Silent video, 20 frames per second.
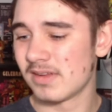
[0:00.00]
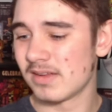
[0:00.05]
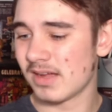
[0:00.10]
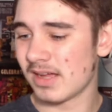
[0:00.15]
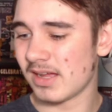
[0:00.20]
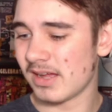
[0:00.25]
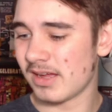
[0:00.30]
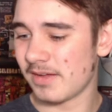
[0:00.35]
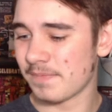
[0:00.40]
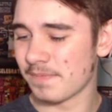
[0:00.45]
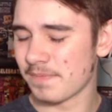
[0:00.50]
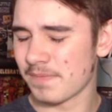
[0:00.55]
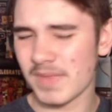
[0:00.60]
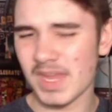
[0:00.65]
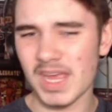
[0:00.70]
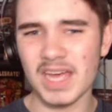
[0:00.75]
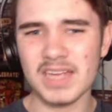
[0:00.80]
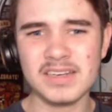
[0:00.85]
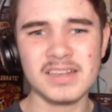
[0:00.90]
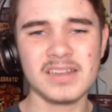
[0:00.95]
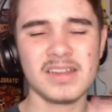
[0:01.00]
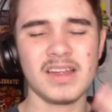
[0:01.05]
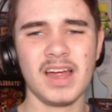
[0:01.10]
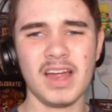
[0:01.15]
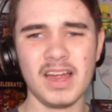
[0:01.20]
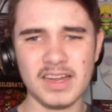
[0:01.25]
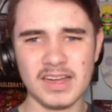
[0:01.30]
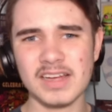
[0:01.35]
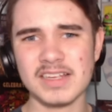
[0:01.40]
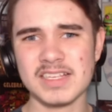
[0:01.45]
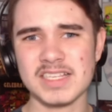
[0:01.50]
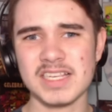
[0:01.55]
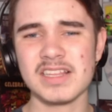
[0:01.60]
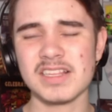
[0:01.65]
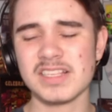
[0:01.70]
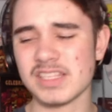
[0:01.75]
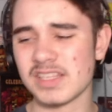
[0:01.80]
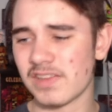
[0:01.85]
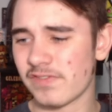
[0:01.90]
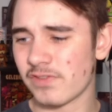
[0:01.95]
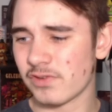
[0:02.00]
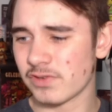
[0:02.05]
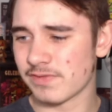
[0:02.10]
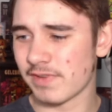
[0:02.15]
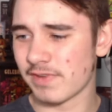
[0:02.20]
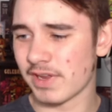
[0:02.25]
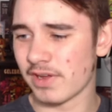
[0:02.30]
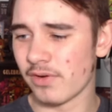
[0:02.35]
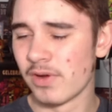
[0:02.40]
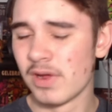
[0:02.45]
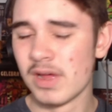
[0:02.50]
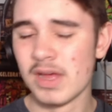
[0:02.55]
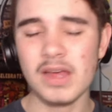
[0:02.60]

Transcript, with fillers: Um, and I, I said this in the first video,